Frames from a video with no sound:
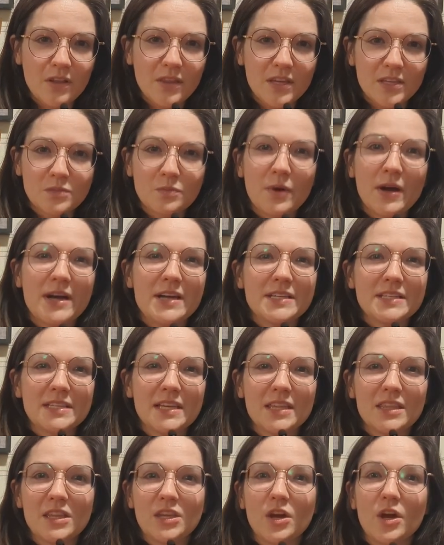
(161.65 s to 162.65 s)
That's why I
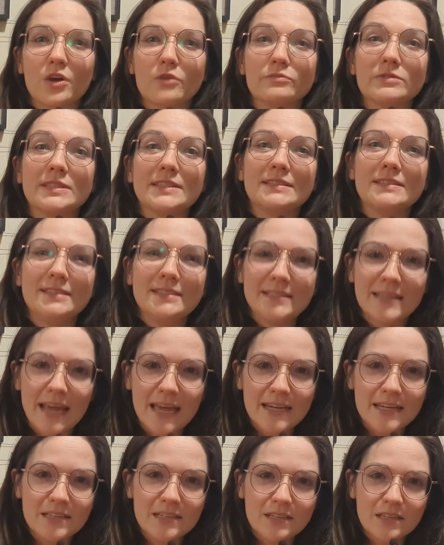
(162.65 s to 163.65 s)
said the yarn was
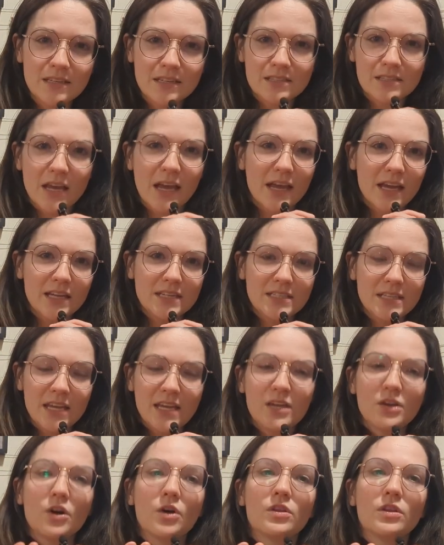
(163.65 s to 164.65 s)
dead, because I had
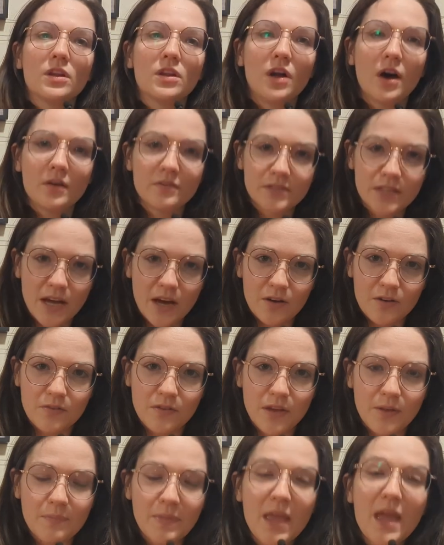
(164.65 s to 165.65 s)
taken all the loft out
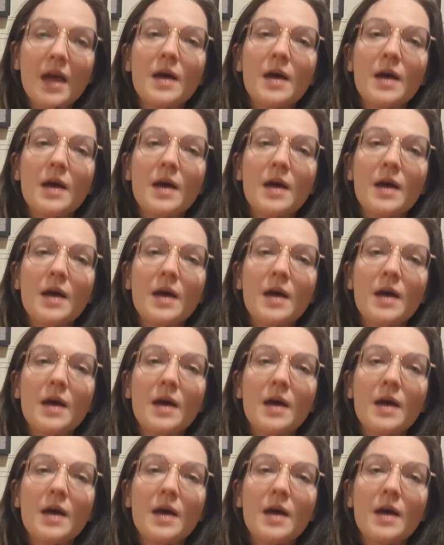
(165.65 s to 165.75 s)
of it.